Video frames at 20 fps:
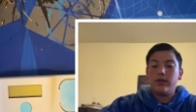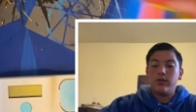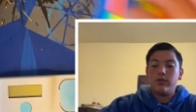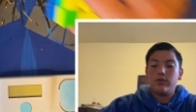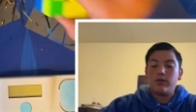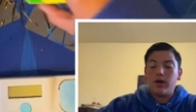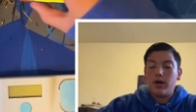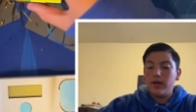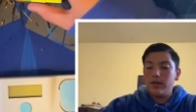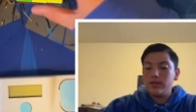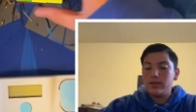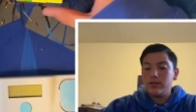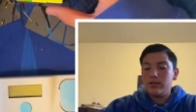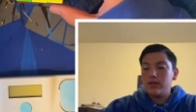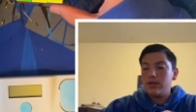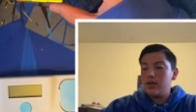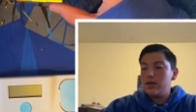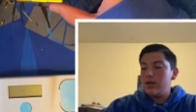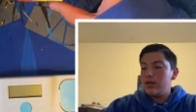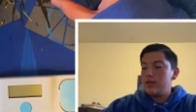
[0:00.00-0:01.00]
the yellow
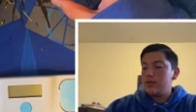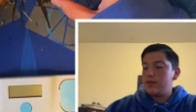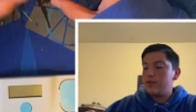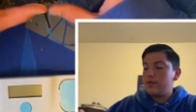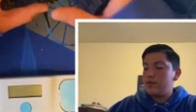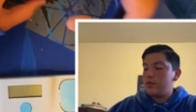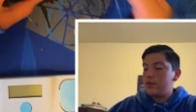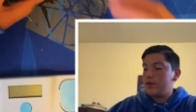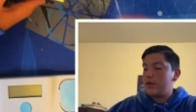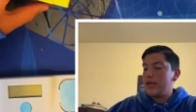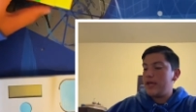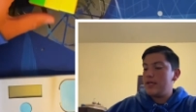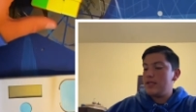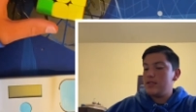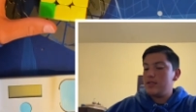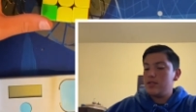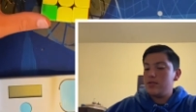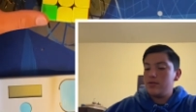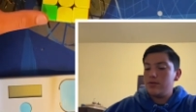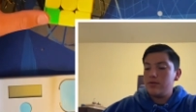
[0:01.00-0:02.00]
cross. The 4
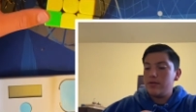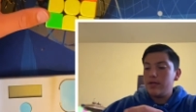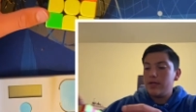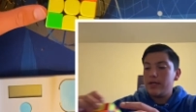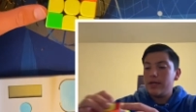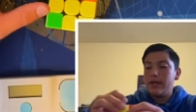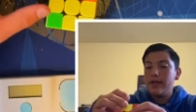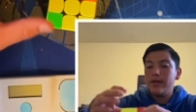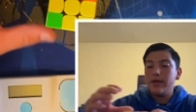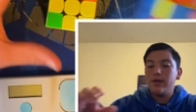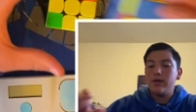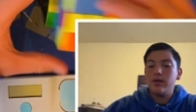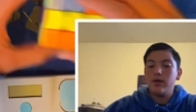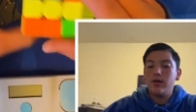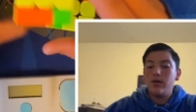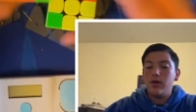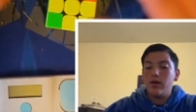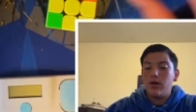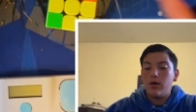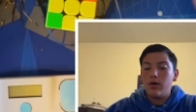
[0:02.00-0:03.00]
cases you can
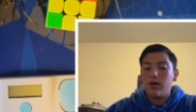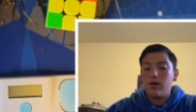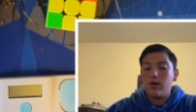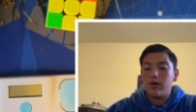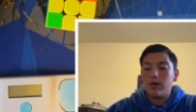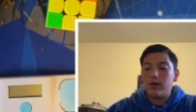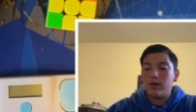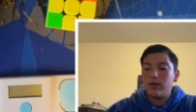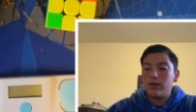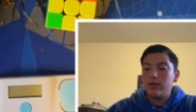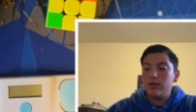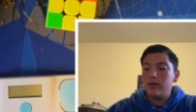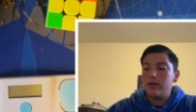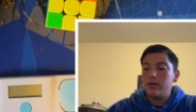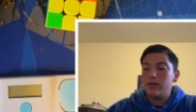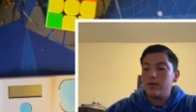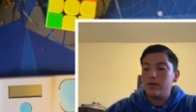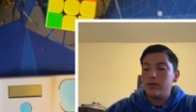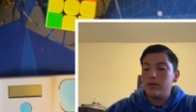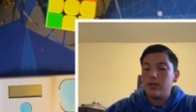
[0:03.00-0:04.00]
get are
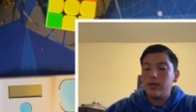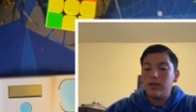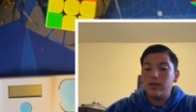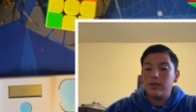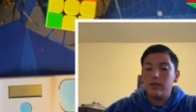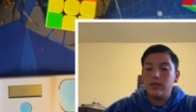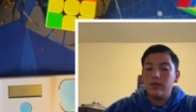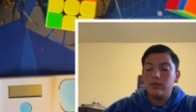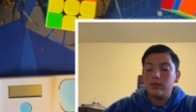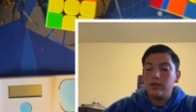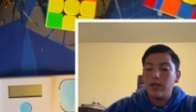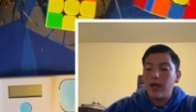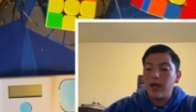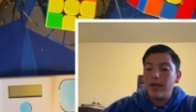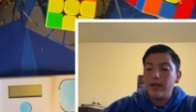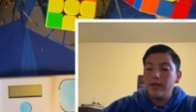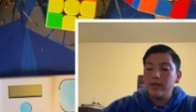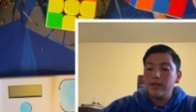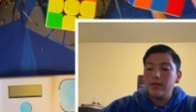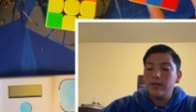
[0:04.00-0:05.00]
the
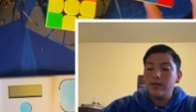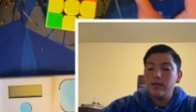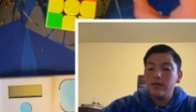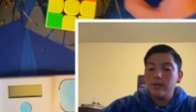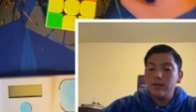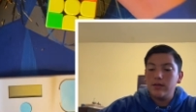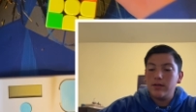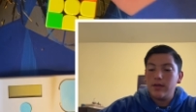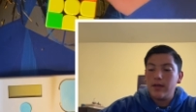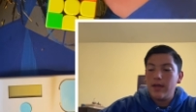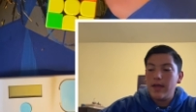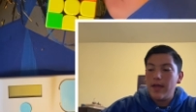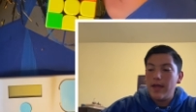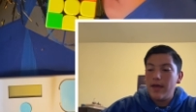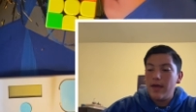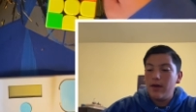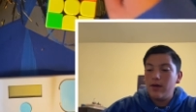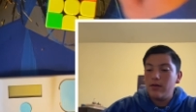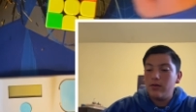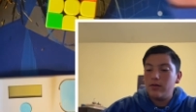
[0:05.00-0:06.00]
line,
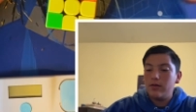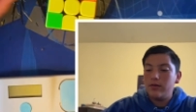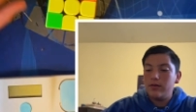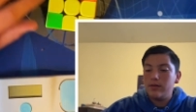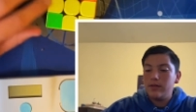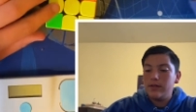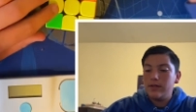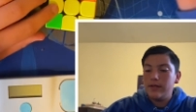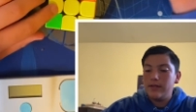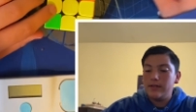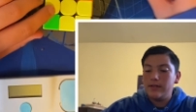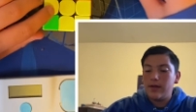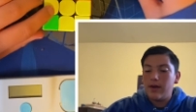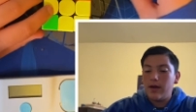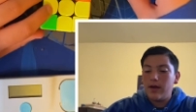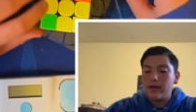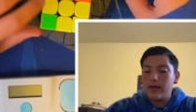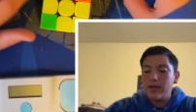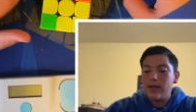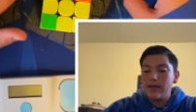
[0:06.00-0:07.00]
L,
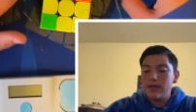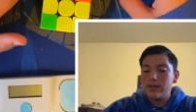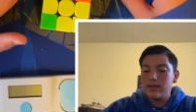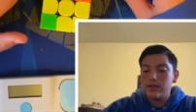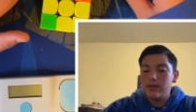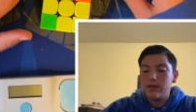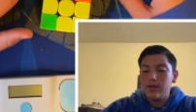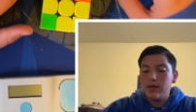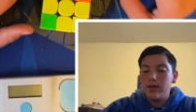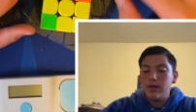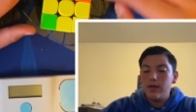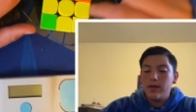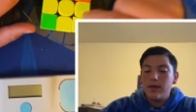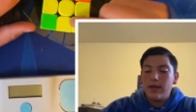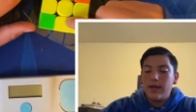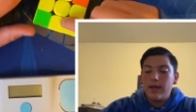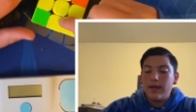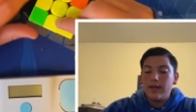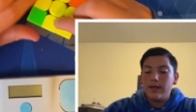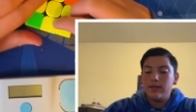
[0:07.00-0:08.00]
and dot case,
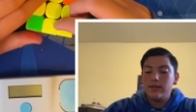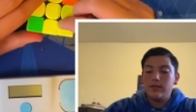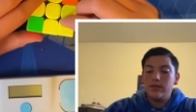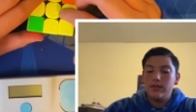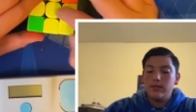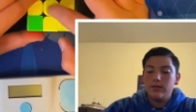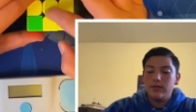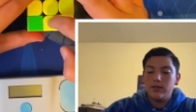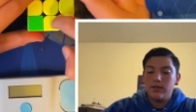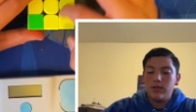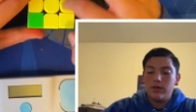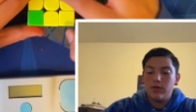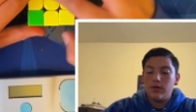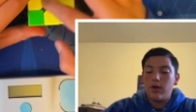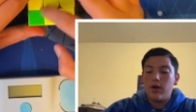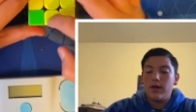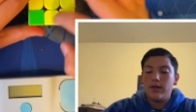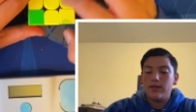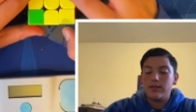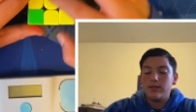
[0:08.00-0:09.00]
and
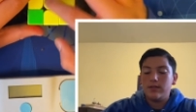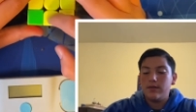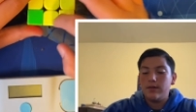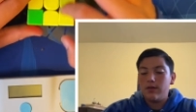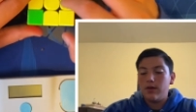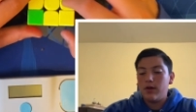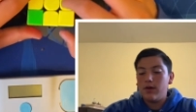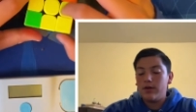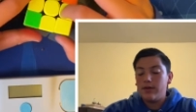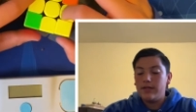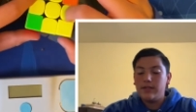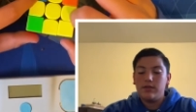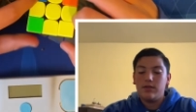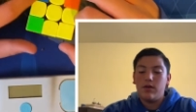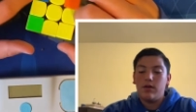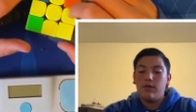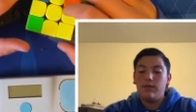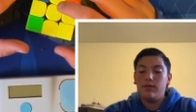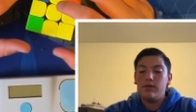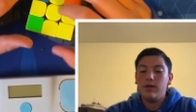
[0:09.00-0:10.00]
the cross,
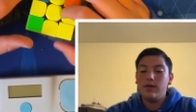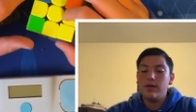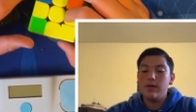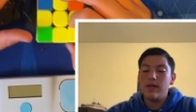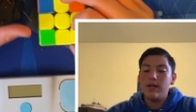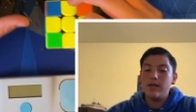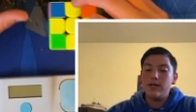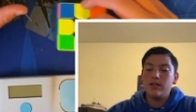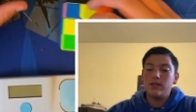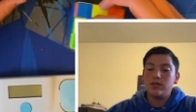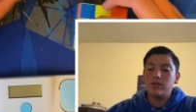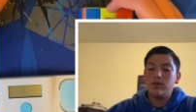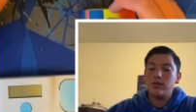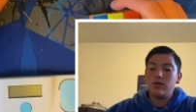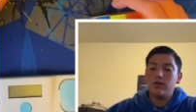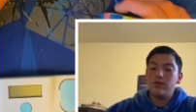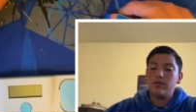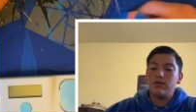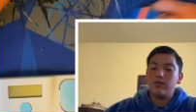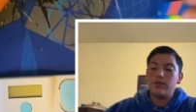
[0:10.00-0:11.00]
already solved.
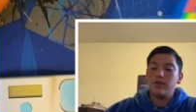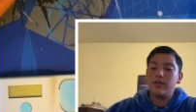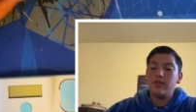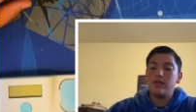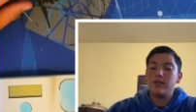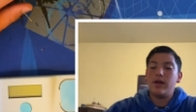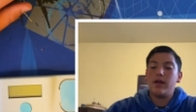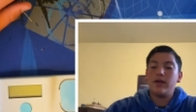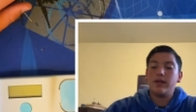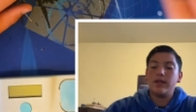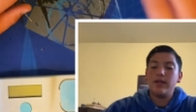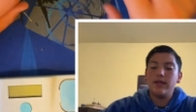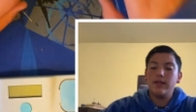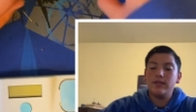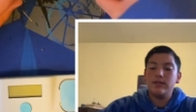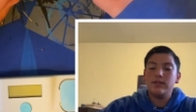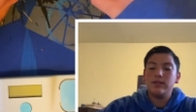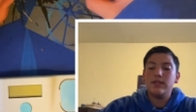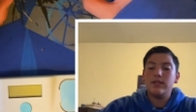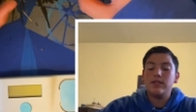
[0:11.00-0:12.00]
So for the
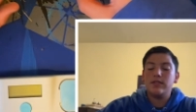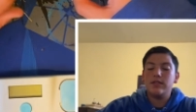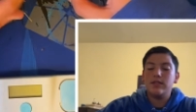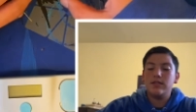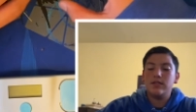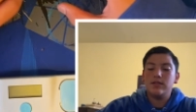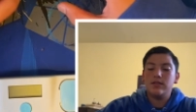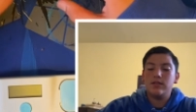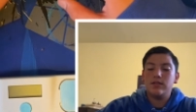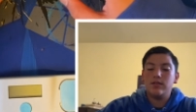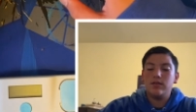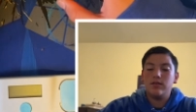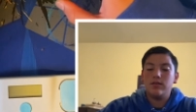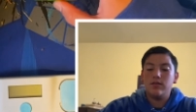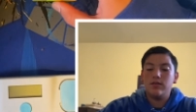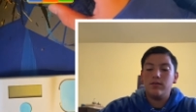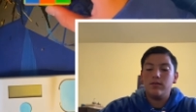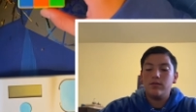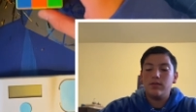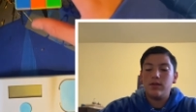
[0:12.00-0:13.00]
dot case, this
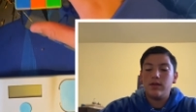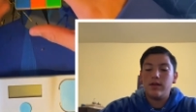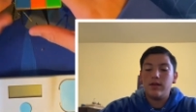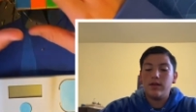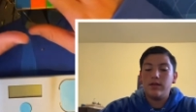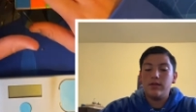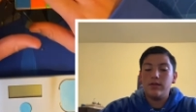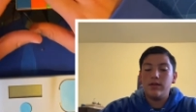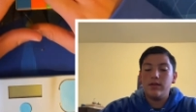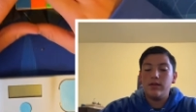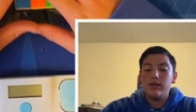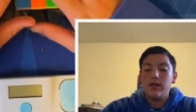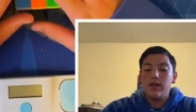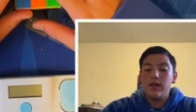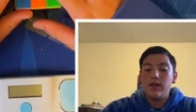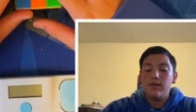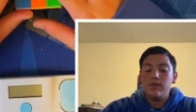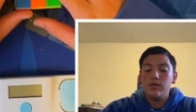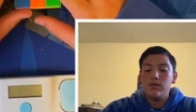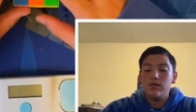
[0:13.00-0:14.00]
is,
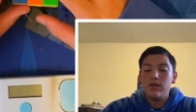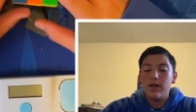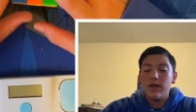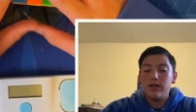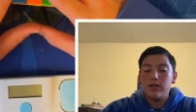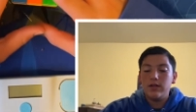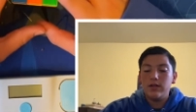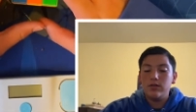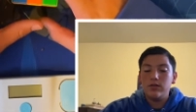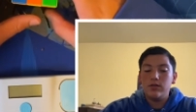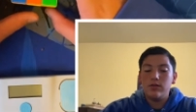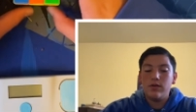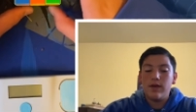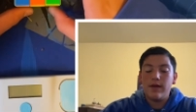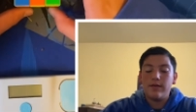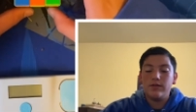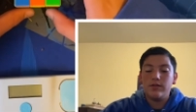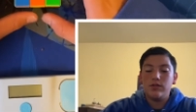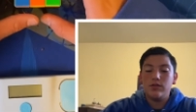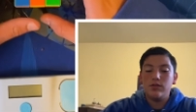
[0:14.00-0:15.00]
if you get it,
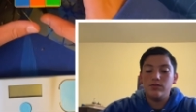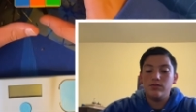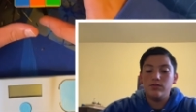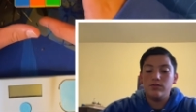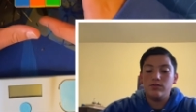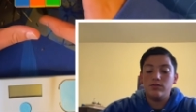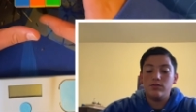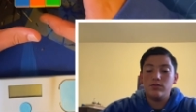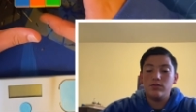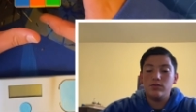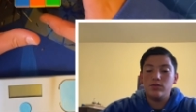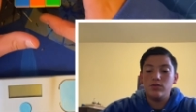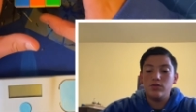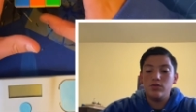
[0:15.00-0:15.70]
you have to do